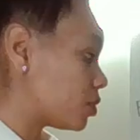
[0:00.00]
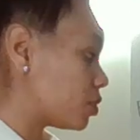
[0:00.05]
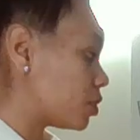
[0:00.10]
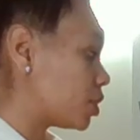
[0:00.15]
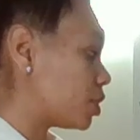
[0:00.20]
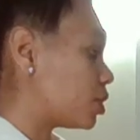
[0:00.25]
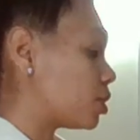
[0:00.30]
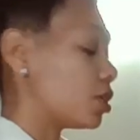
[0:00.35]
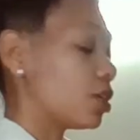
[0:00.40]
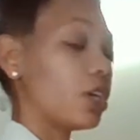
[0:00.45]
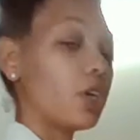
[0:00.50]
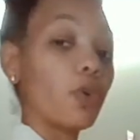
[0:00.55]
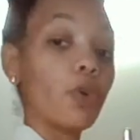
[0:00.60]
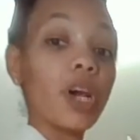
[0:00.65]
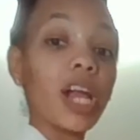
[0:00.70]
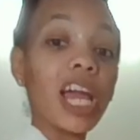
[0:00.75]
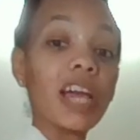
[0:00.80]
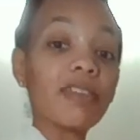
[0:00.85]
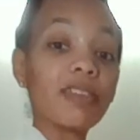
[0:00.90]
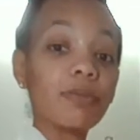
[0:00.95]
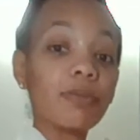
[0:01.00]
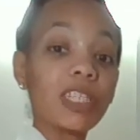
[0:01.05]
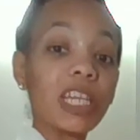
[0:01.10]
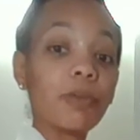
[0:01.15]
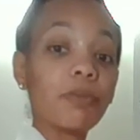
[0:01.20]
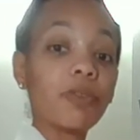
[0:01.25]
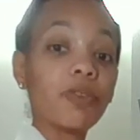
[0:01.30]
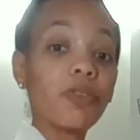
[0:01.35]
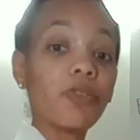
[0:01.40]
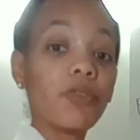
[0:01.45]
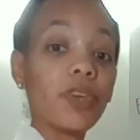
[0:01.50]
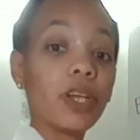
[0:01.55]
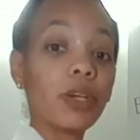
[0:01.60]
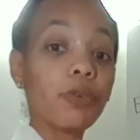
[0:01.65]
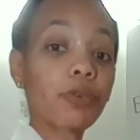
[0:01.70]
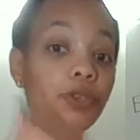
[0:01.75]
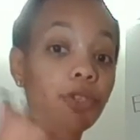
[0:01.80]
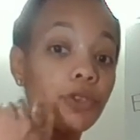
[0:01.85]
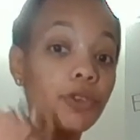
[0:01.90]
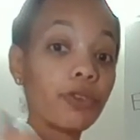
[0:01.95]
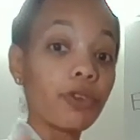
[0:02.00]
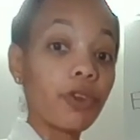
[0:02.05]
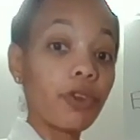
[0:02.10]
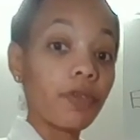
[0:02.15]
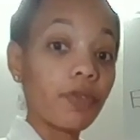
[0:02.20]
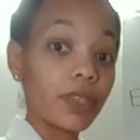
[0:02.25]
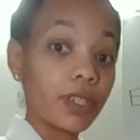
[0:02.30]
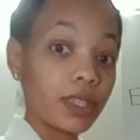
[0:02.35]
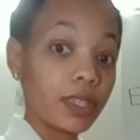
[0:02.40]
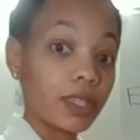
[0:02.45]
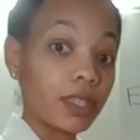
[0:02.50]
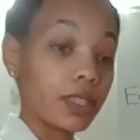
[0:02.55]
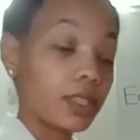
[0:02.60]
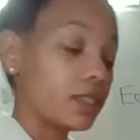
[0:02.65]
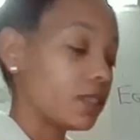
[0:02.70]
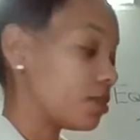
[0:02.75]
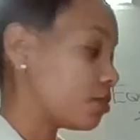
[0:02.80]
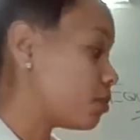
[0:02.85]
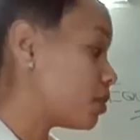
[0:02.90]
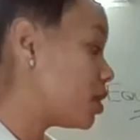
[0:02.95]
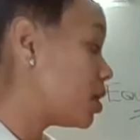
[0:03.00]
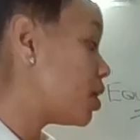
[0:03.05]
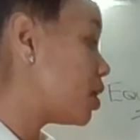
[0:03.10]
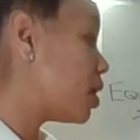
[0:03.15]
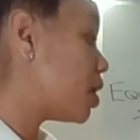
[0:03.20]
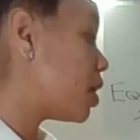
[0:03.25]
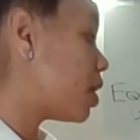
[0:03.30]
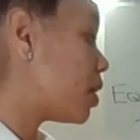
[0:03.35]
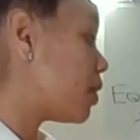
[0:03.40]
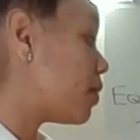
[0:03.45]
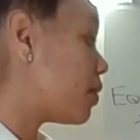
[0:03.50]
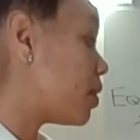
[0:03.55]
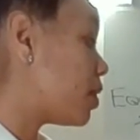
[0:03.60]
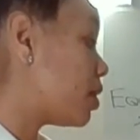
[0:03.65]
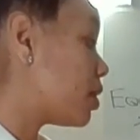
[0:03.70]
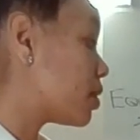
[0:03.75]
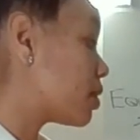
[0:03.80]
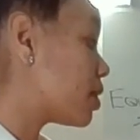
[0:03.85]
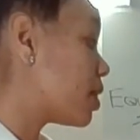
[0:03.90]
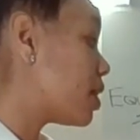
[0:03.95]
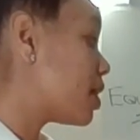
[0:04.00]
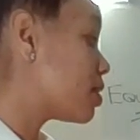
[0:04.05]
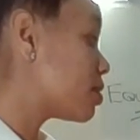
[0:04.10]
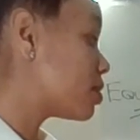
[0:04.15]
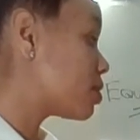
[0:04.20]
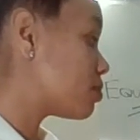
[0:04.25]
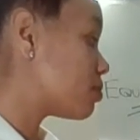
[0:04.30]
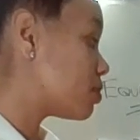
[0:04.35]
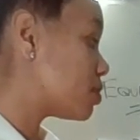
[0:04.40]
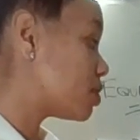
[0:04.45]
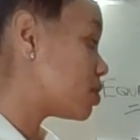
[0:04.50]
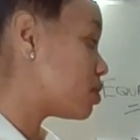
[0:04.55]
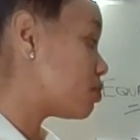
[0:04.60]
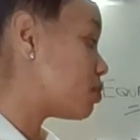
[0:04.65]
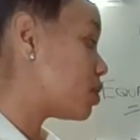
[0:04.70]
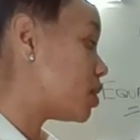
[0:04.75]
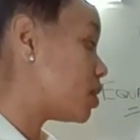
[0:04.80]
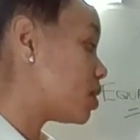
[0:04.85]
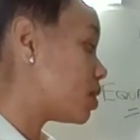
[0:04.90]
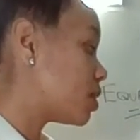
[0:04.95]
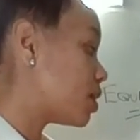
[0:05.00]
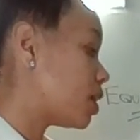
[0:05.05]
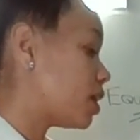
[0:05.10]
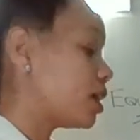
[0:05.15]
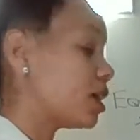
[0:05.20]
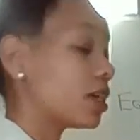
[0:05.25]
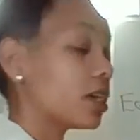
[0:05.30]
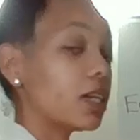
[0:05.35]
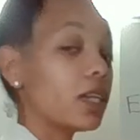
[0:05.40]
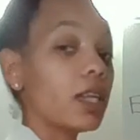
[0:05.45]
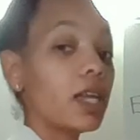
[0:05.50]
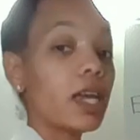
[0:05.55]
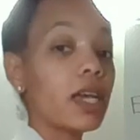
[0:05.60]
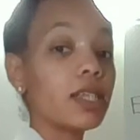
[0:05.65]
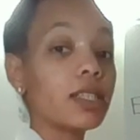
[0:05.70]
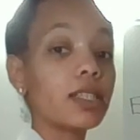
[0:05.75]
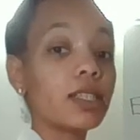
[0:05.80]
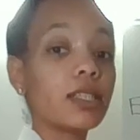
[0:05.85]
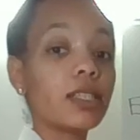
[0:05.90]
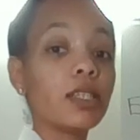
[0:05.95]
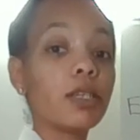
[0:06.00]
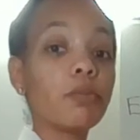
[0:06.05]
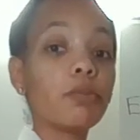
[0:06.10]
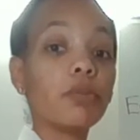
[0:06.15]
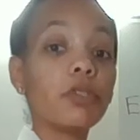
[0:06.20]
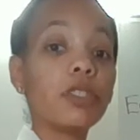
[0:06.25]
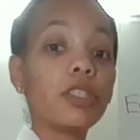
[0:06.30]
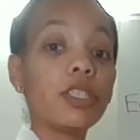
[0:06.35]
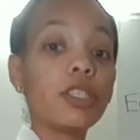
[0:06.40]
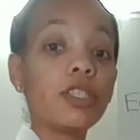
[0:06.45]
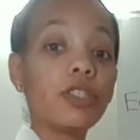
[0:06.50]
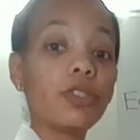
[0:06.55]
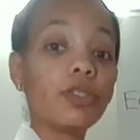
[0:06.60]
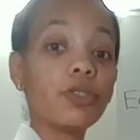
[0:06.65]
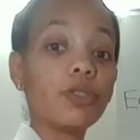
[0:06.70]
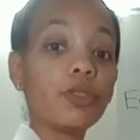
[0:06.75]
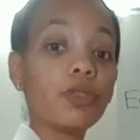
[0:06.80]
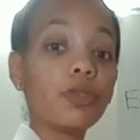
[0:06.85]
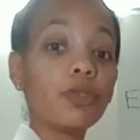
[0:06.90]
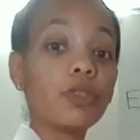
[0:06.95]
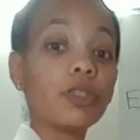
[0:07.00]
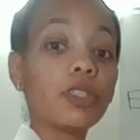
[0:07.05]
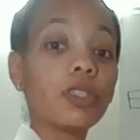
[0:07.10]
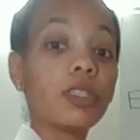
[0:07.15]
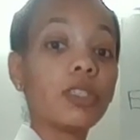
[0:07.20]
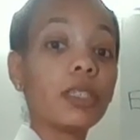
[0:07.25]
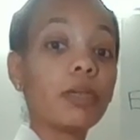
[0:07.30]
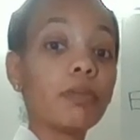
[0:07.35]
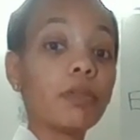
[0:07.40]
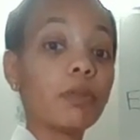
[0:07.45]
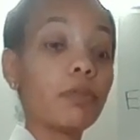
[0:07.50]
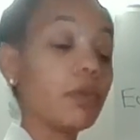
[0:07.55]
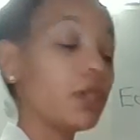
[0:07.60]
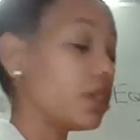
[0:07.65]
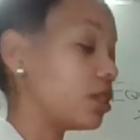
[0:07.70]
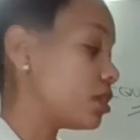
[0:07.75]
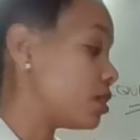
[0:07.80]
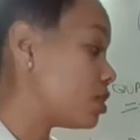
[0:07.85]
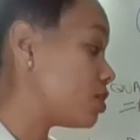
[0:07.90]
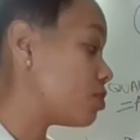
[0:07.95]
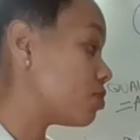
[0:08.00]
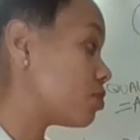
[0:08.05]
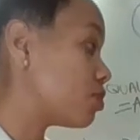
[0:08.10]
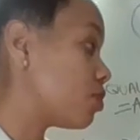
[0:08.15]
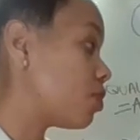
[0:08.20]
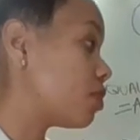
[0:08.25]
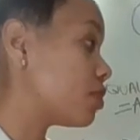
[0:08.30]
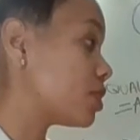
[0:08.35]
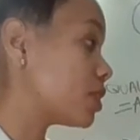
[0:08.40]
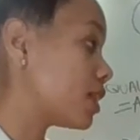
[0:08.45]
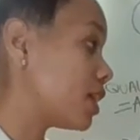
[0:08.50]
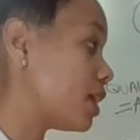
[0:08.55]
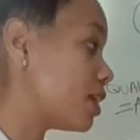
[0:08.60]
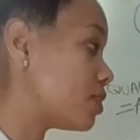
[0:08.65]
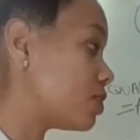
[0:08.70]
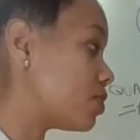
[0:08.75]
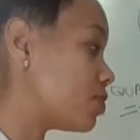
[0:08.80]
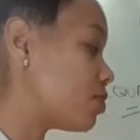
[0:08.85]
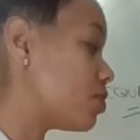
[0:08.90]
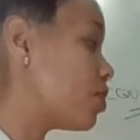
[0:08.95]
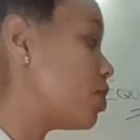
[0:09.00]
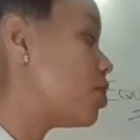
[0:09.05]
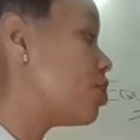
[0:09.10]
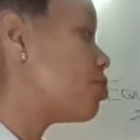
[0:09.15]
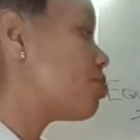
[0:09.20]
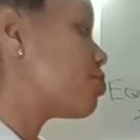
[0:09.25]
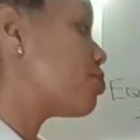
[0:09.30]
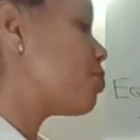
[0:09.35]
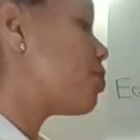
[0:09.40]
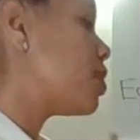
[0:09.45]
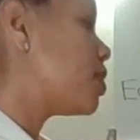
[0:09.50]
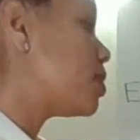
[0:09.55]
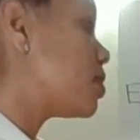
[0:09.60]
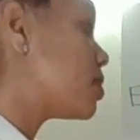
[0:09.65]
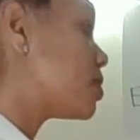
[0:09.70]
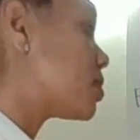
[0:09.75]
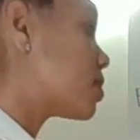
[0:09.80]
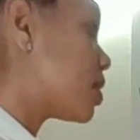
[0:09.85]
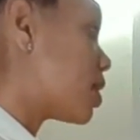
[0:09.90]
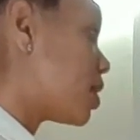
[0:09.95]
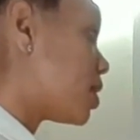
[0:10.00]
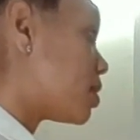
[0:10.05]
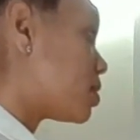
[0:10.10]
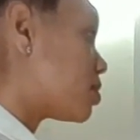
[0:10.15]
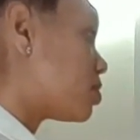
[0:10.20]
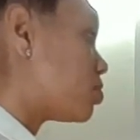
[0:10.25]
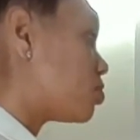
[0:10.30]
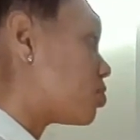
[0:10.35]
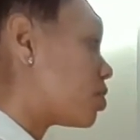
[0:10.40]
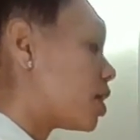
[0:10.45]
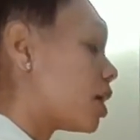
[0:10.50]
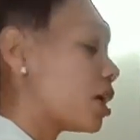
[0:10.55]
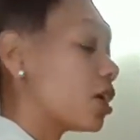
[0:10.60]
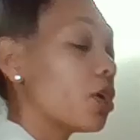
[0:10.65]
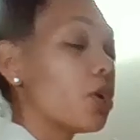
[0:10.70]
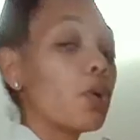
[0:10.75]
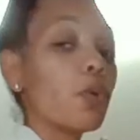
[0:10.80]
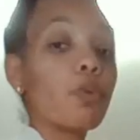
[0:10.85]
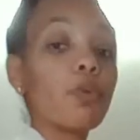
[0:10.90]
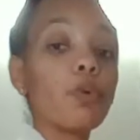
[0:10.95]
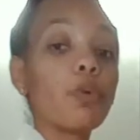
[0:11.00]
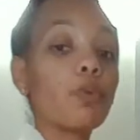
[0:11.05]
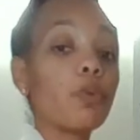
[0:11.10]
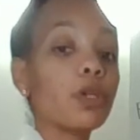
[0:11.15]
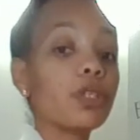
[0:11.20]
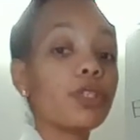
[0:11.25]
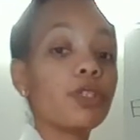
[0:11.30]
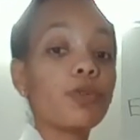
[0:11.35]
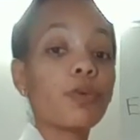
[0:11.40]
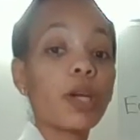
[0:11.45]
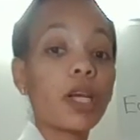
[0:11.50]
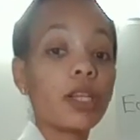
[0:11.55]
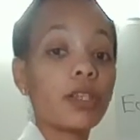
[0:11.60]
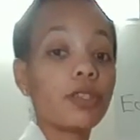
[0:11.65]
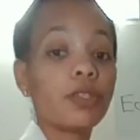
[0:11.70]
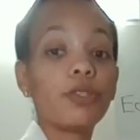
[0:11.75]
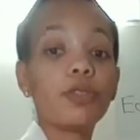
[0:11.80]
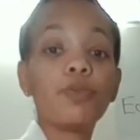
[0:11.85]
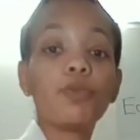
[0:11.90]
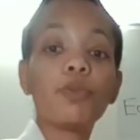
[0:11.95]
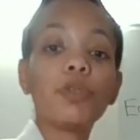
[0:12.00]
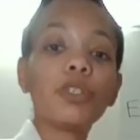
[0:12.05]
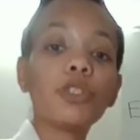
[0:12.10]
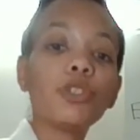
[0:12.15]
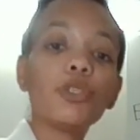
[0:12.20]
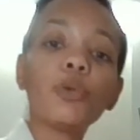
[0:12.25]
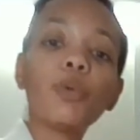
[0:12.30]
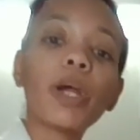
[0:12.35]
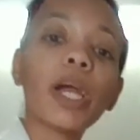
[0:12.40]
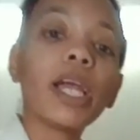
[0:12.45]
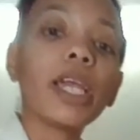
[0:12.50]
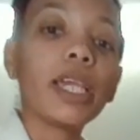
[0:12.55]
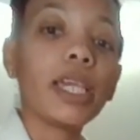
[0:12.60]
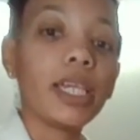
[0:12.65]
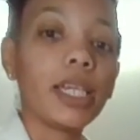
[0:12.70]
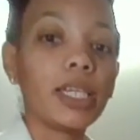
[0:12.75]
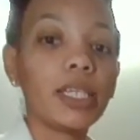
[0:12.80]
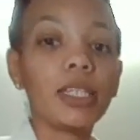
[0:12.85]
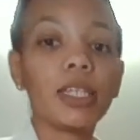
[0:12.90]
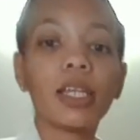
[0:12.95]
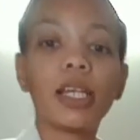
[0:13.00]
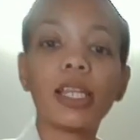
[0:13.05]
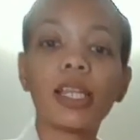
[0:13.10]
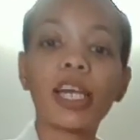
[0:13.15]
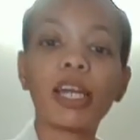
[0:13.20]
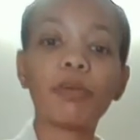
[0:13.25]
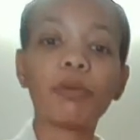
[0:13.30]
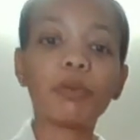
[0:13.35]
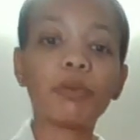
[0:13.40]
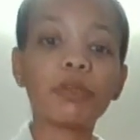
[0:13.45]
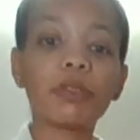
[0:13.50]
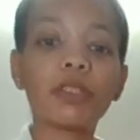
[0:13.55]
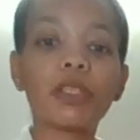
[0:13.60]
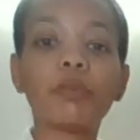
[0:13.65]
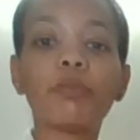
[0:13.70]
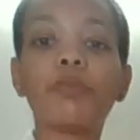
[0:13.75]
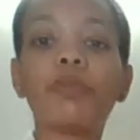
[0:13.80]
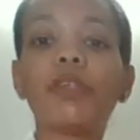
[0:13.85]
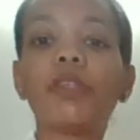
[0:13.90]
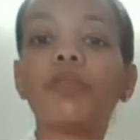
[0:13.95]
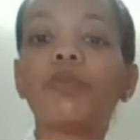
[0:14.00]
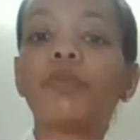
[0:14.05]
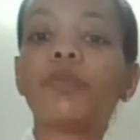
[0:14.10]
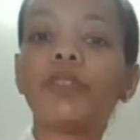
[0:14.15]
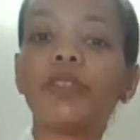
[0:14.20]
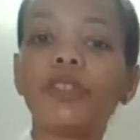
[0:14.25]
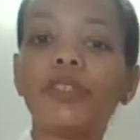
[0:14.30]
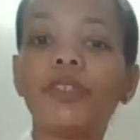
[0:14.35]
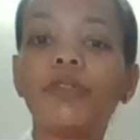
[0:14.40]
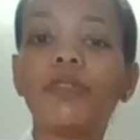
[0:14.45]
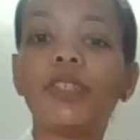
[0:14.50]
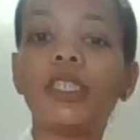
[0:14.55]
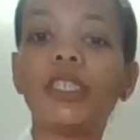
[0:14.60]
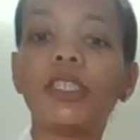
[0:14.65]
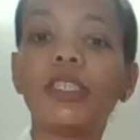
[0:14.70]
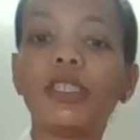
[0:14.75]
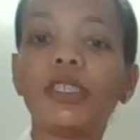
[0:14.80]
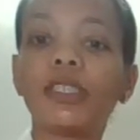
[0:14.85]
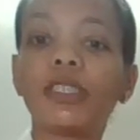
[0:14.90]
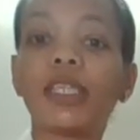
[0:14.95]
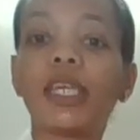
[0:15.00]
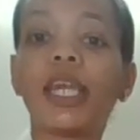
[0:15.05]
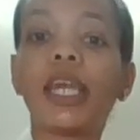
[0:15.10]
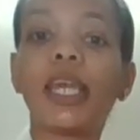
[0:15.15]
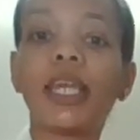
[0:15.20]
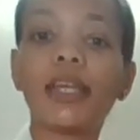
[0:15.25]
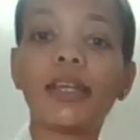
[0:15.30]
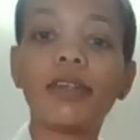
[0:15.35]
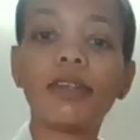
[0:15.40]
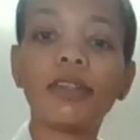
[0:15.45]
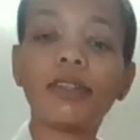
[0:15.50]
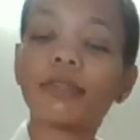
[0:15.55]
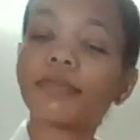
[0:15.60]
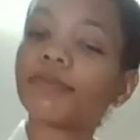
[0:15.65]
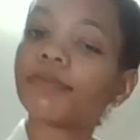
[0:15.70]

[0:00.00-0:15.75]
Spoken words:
or have some type of effect on your nervous system. And then cancerous, meaning that it can has the potential or susceptibility to cause cancer. So in this case, you're like, well, what do I do? What do I eat? A lot of people say, Brittany, what do you eat? Just air?